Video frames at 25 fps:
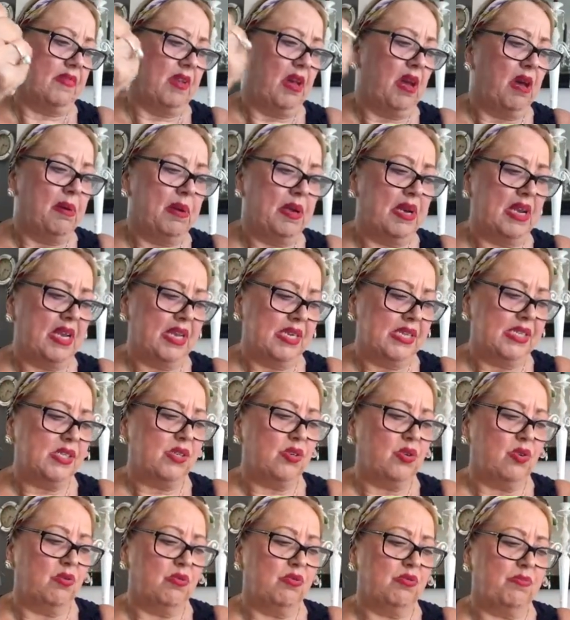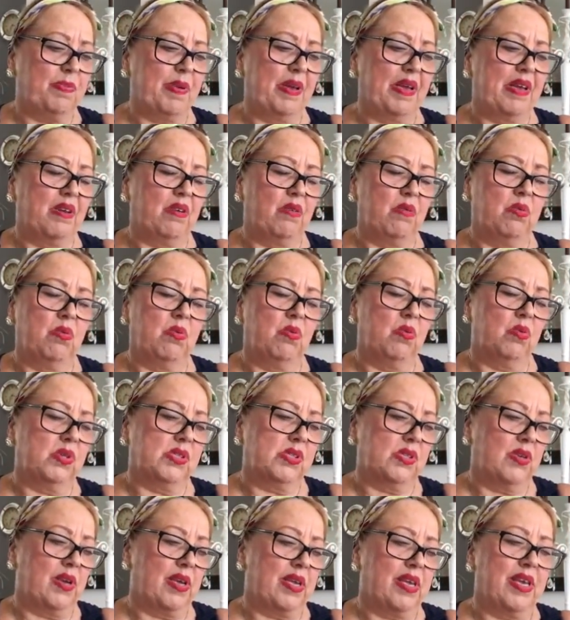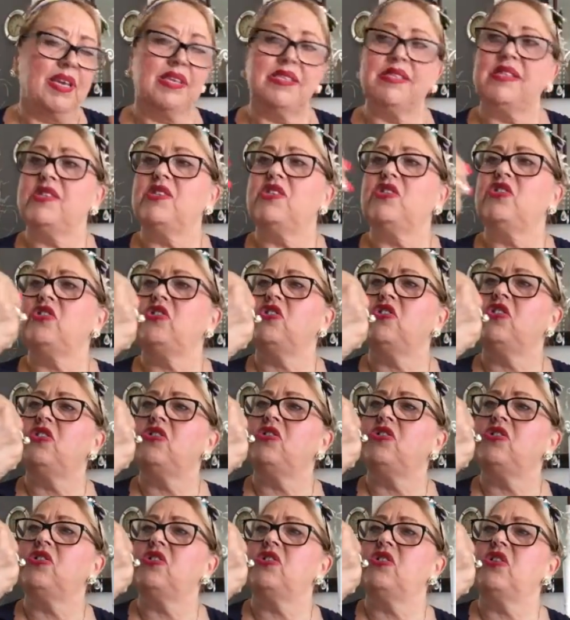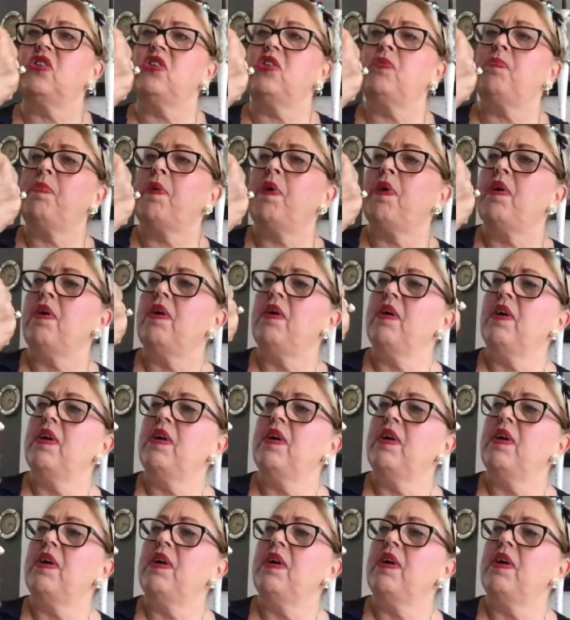Oh, and it is called Pink Quartz, so I guess it should do, but